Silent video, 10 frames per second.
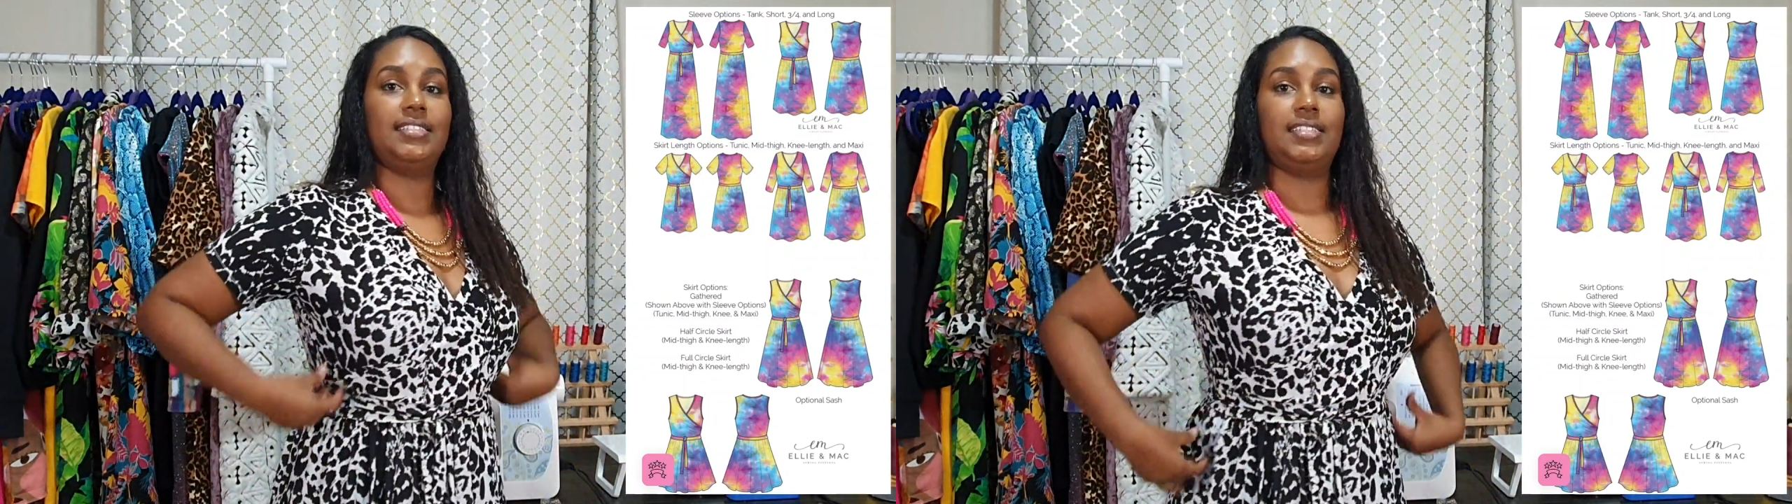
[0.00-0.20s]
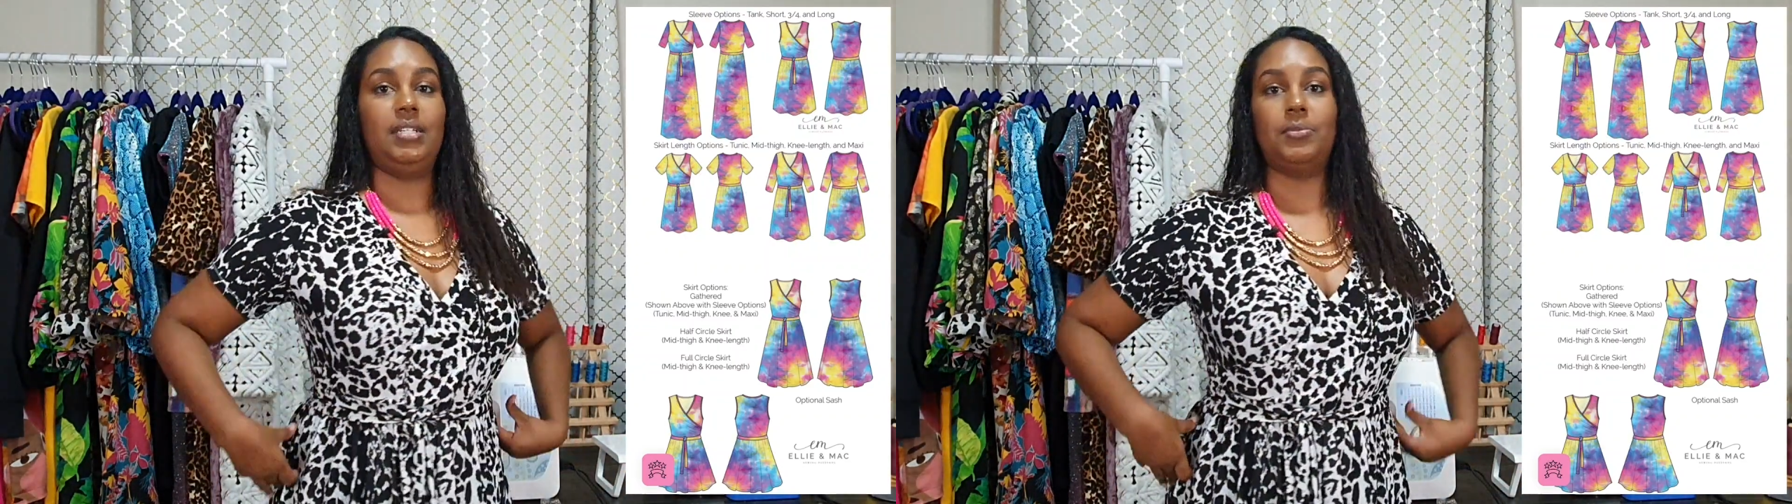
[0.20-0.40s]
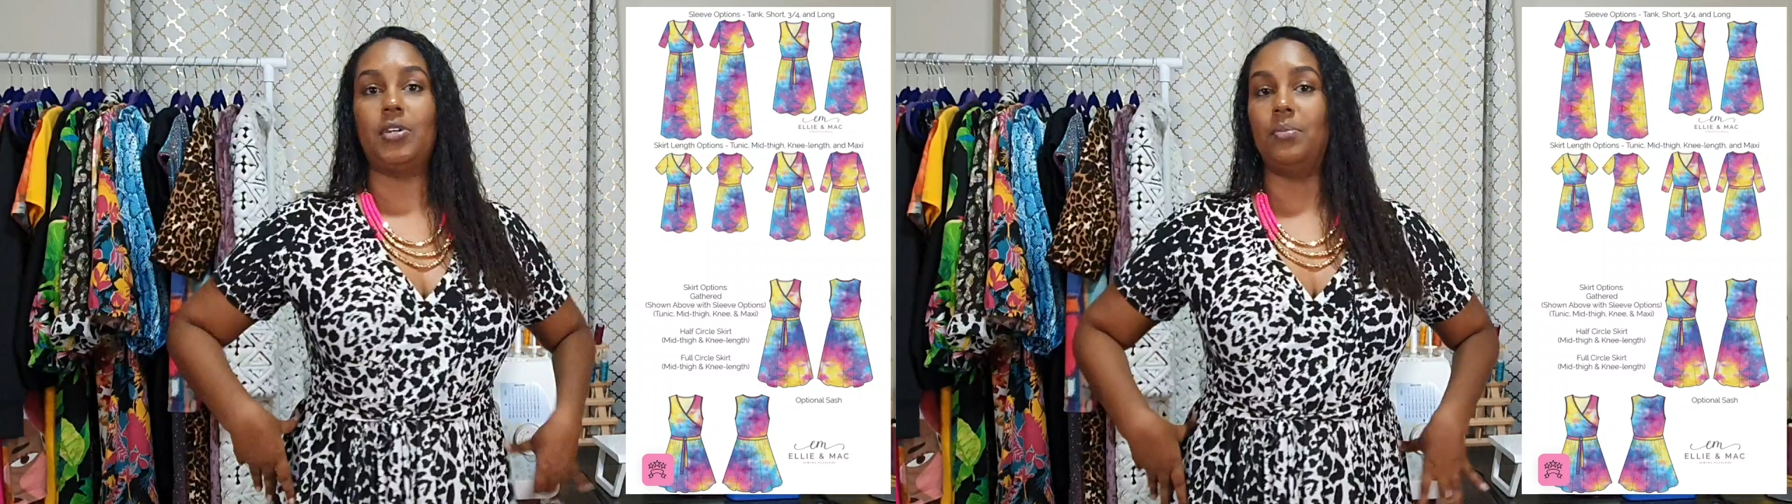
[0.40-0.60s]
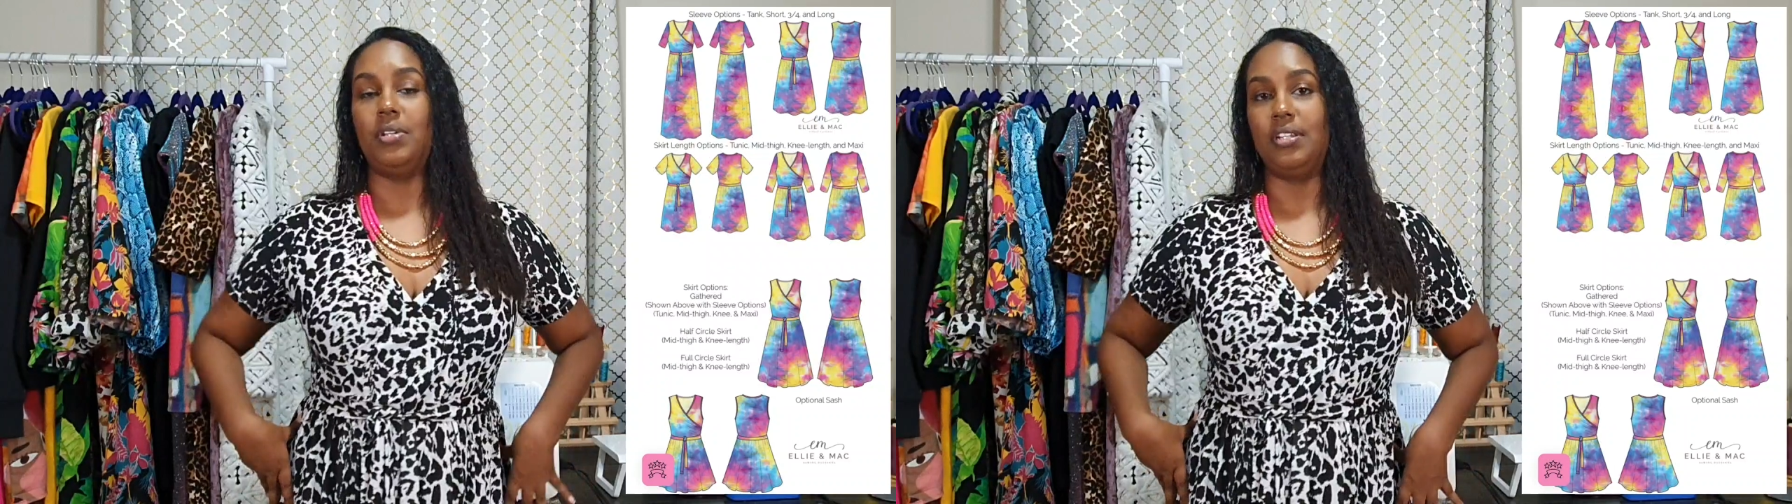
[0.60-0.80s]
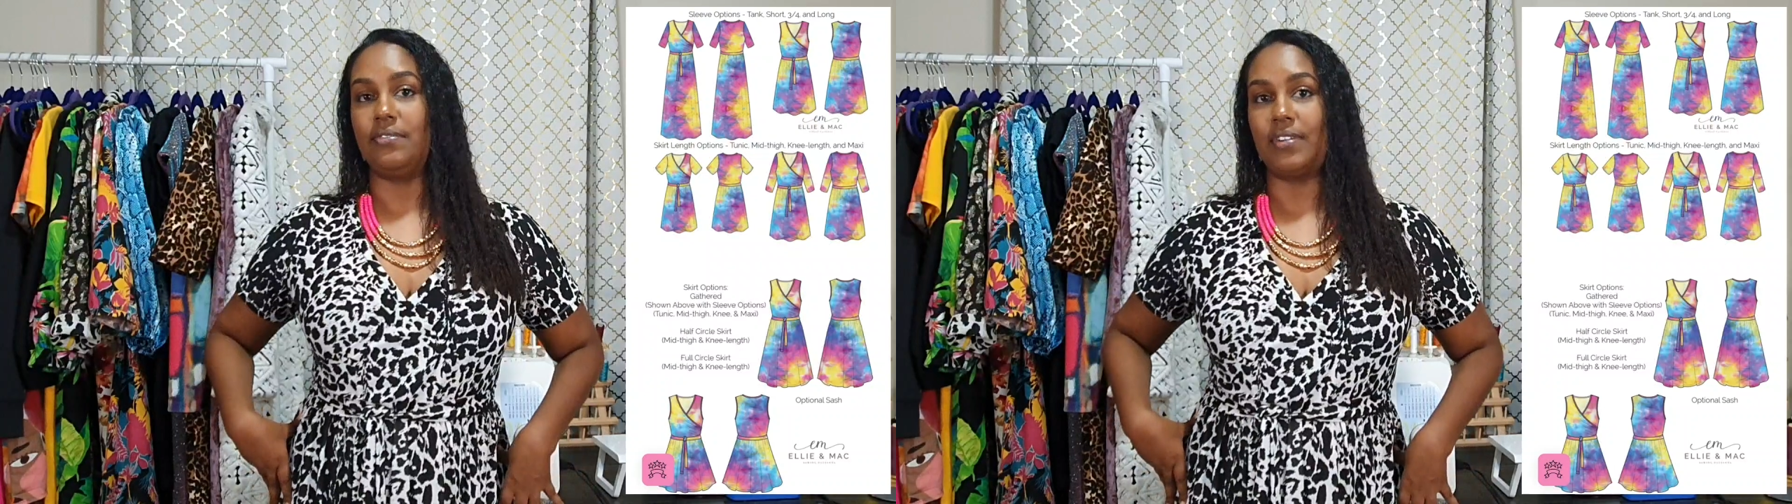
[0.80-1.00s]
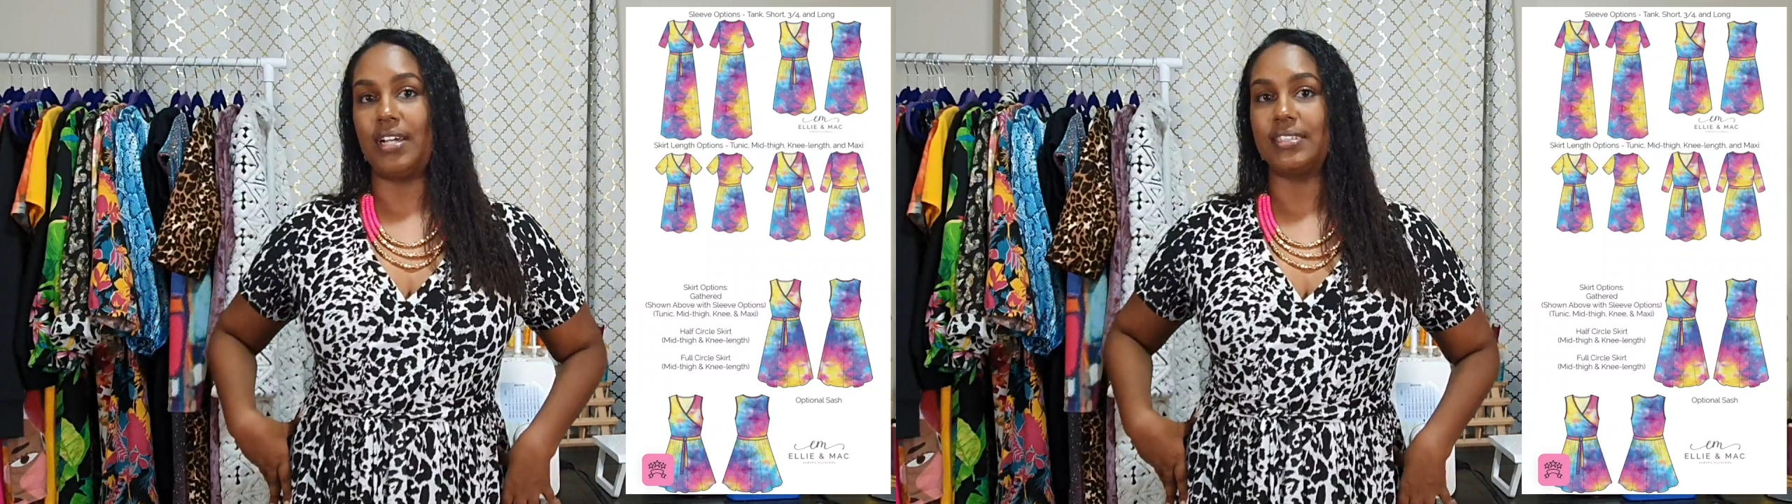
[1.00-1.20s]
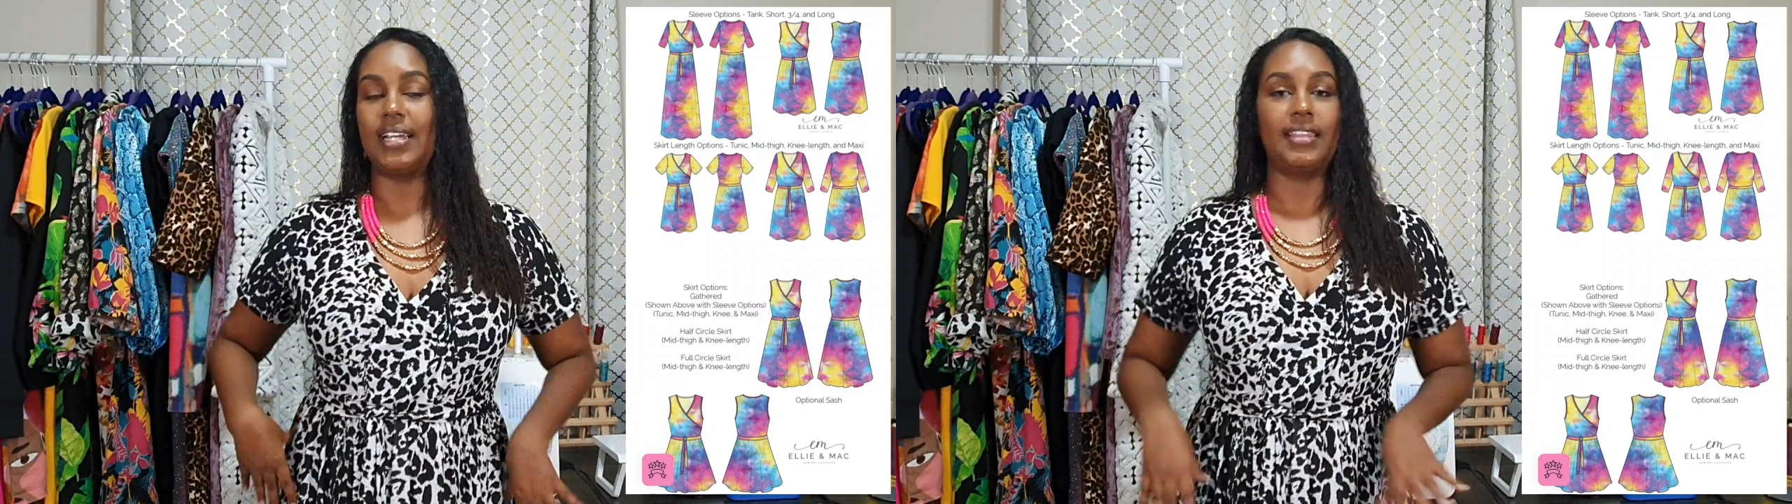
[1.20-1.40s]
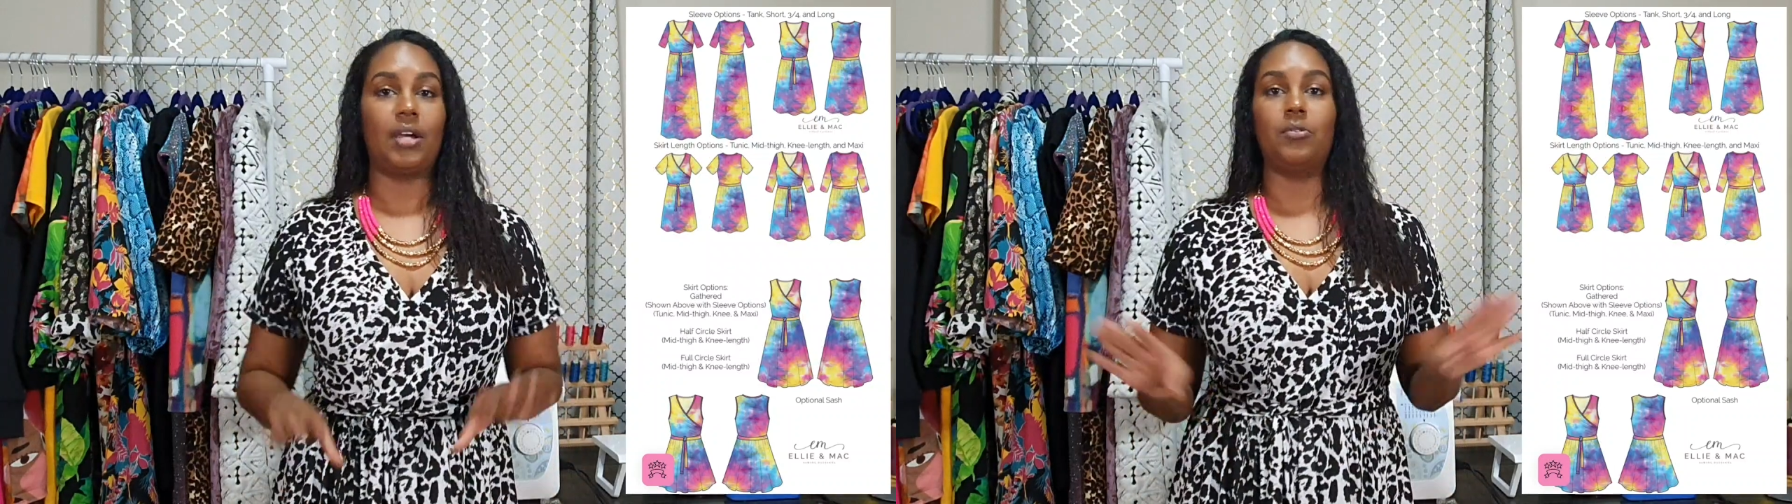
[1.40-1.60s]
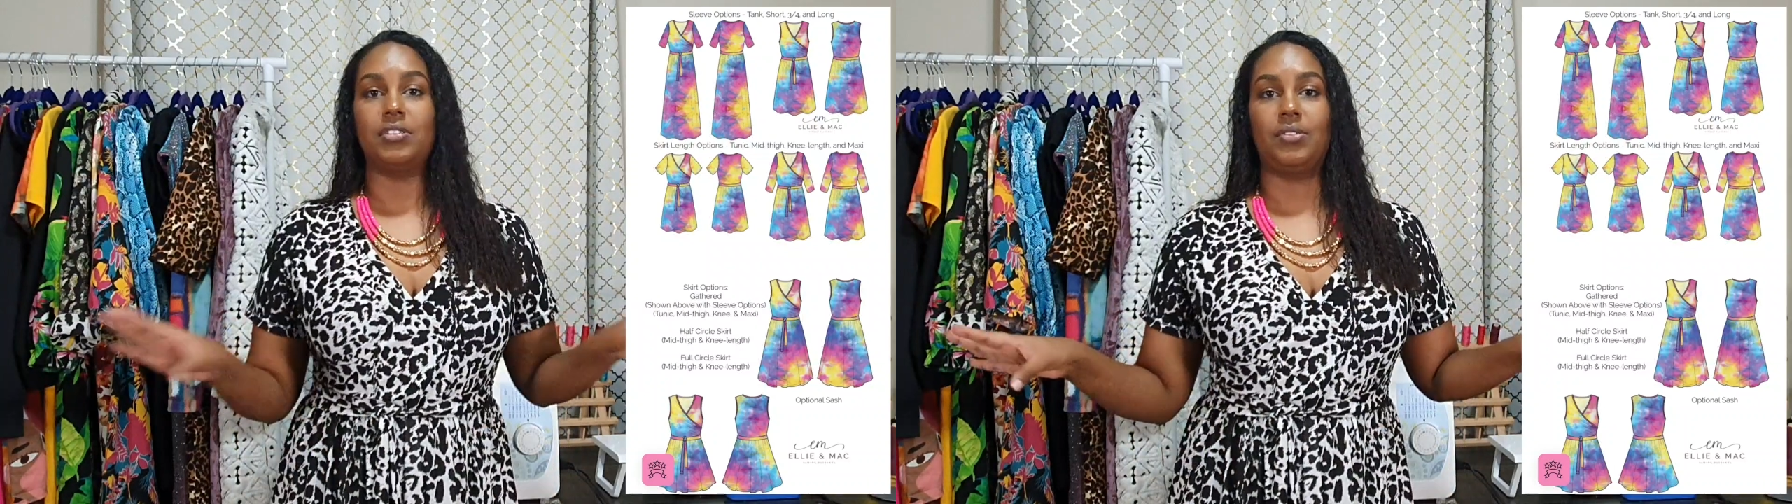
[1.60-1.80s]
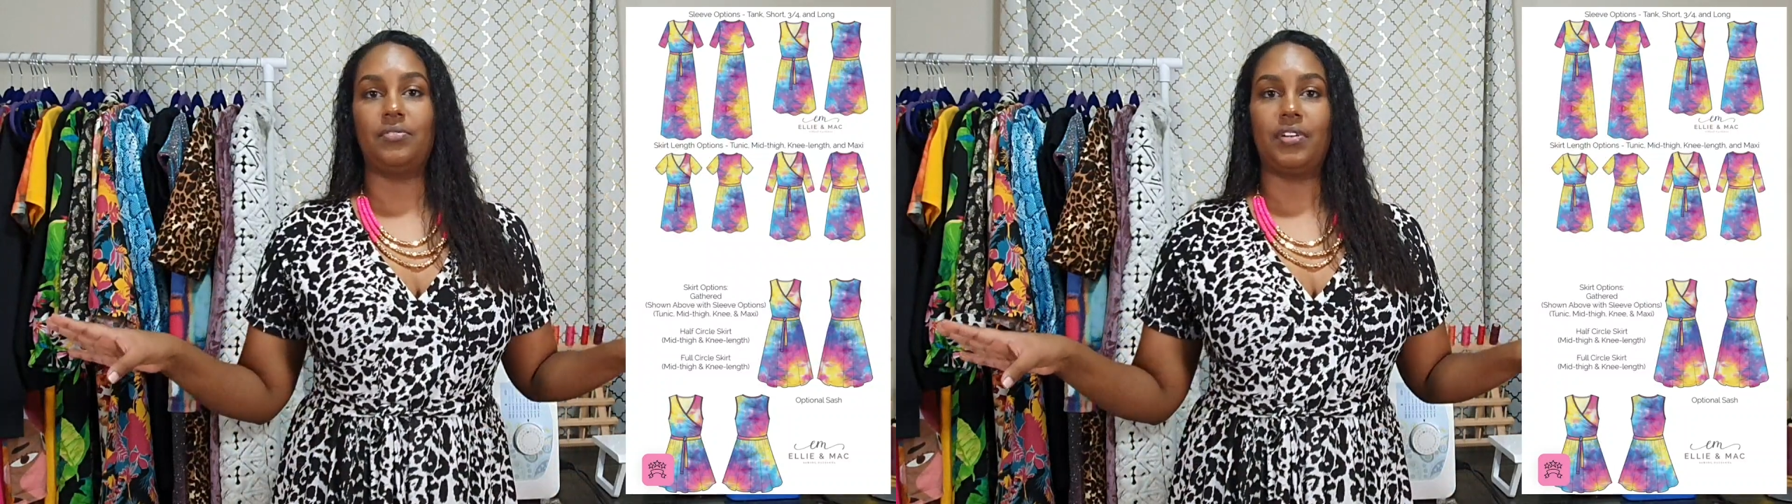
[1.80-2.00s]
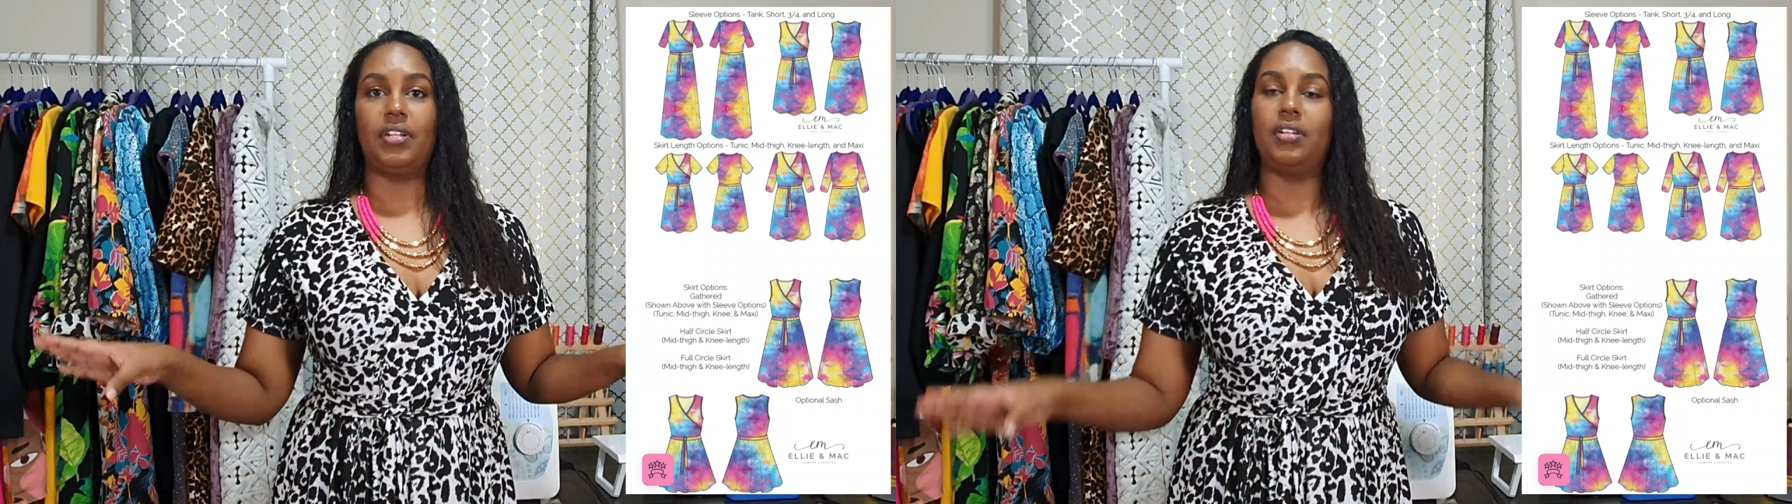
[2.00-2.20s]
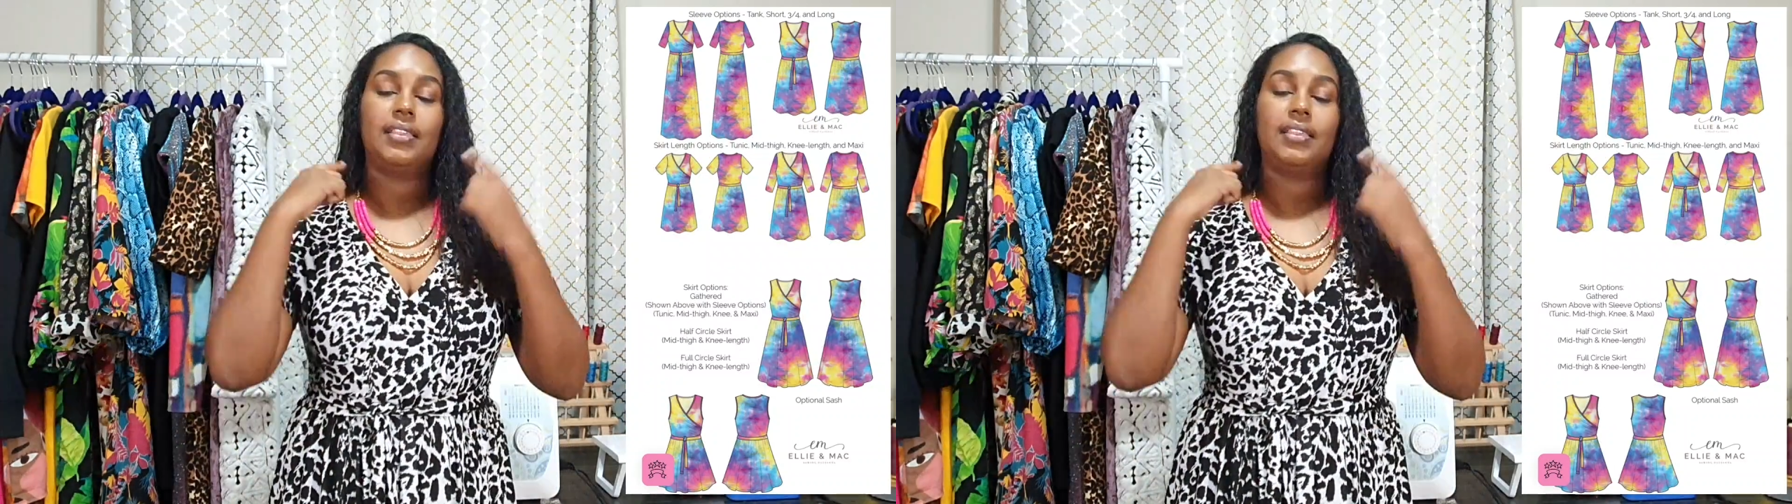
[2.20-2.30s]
seam completely flat, and that worked out fine.